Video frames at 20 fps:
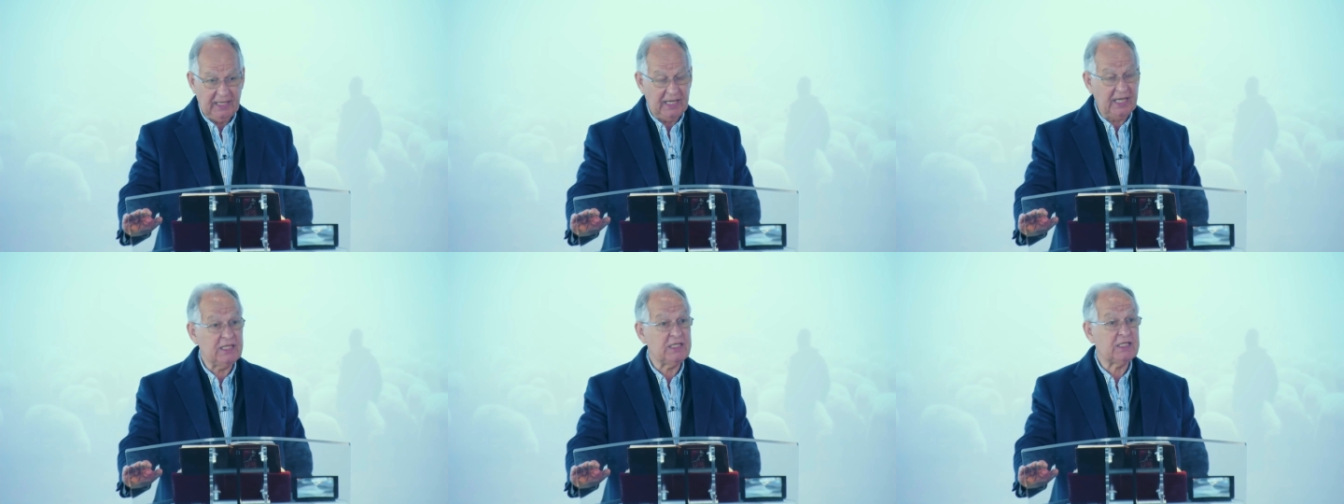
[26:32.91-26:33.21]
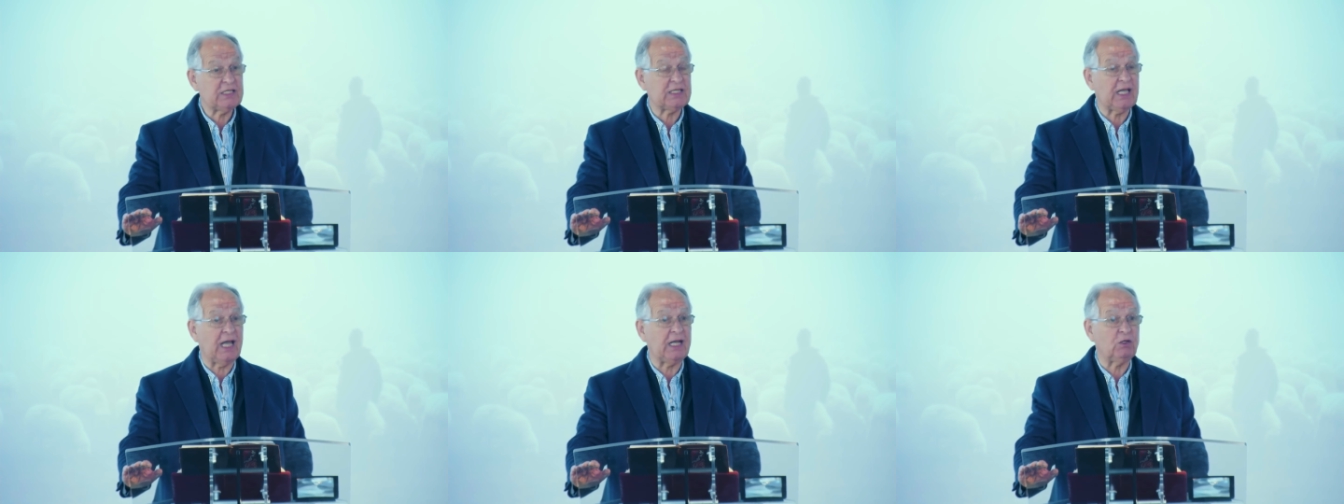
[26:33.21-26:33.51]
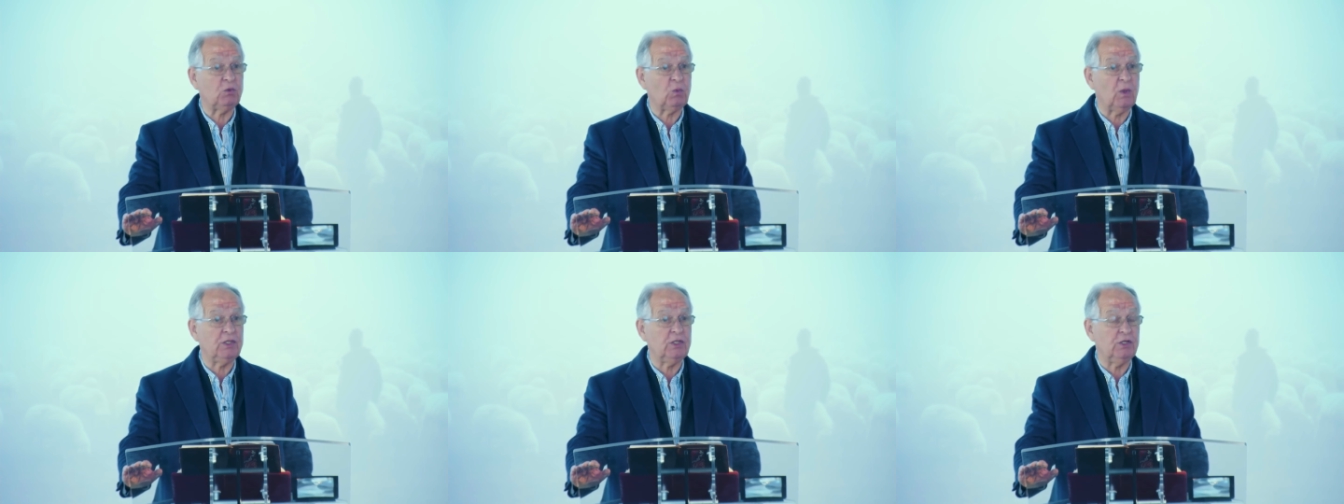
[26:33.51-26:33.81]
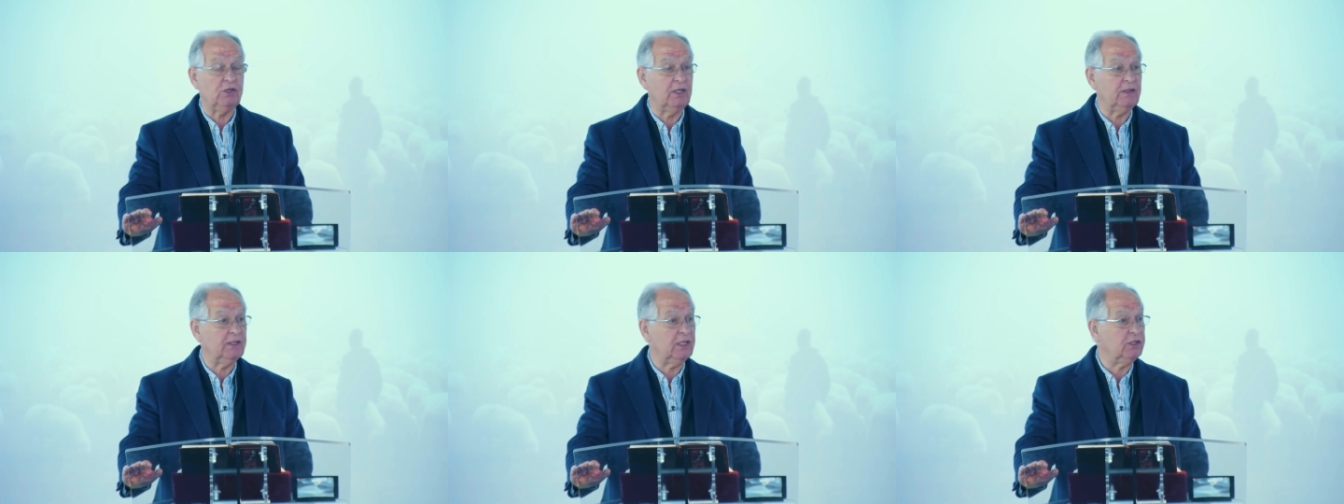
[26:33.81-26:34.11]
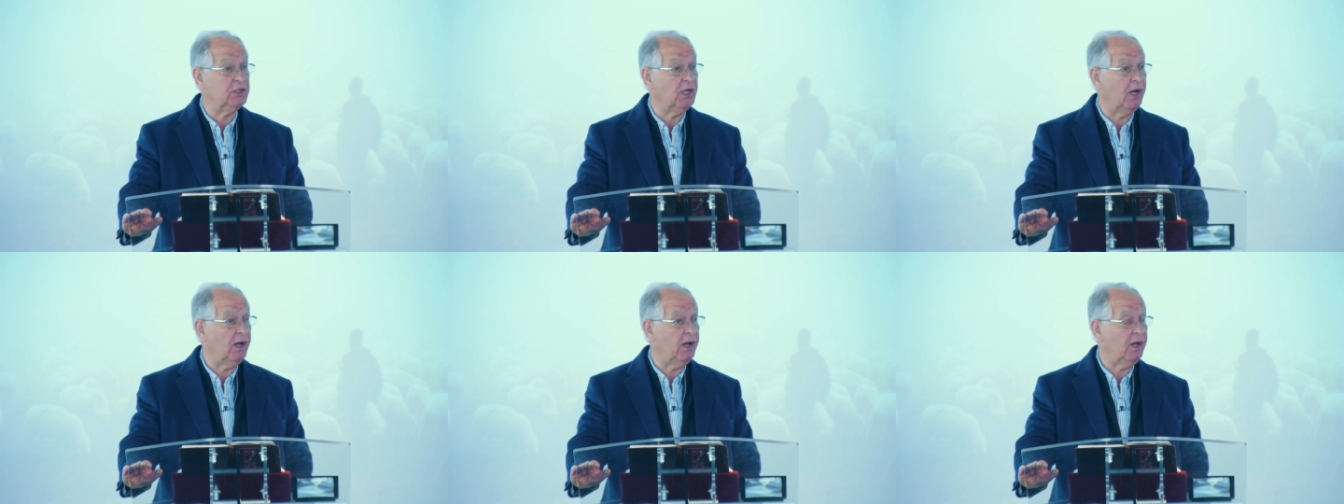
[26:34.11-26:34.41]
insight when you're in
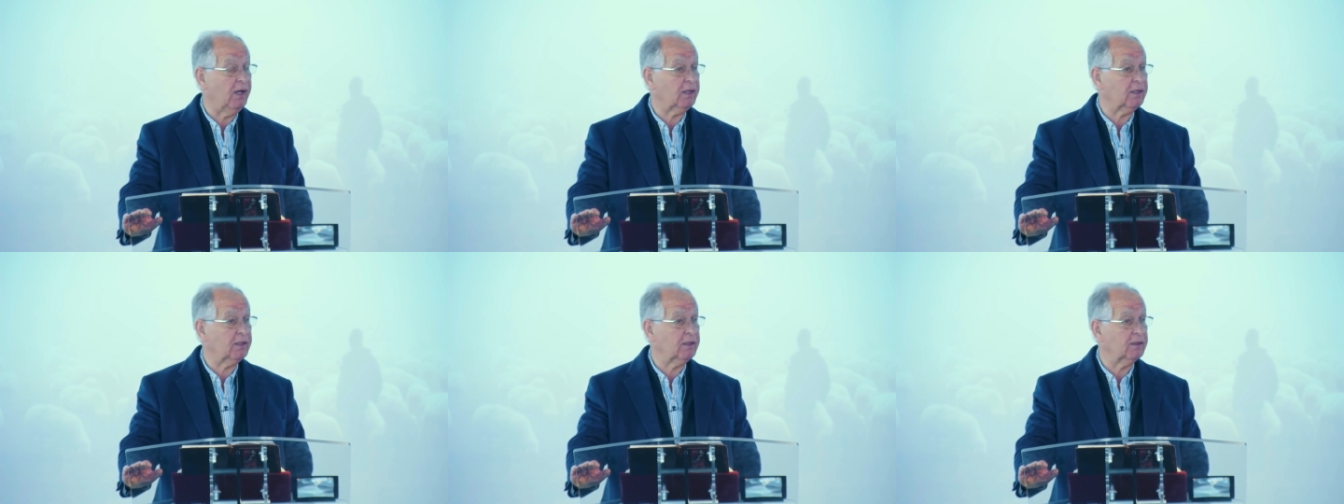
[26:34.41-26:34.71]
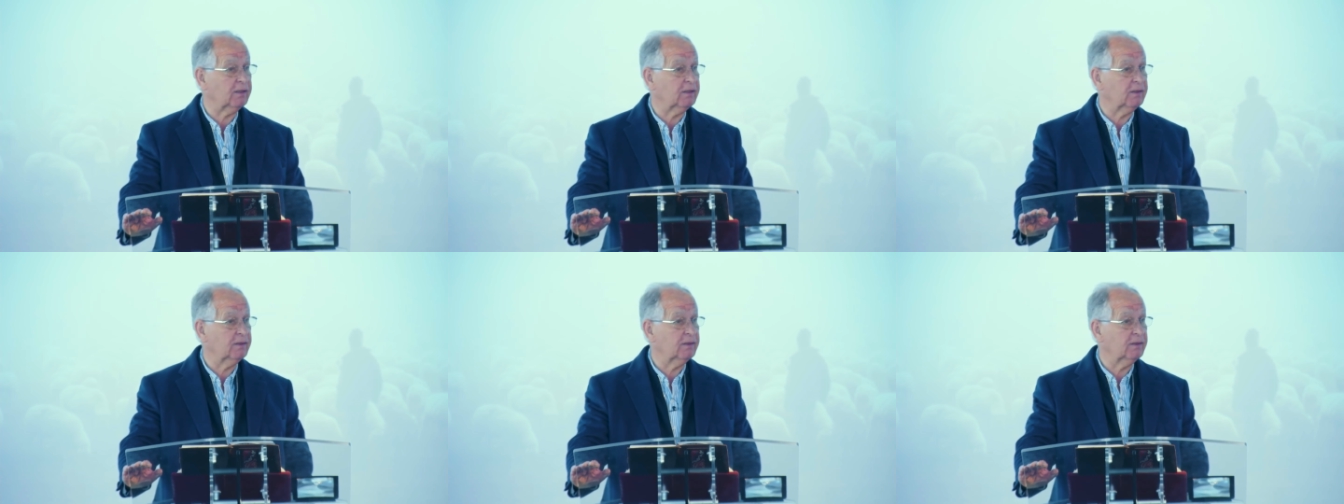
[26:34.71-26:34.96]
the dark,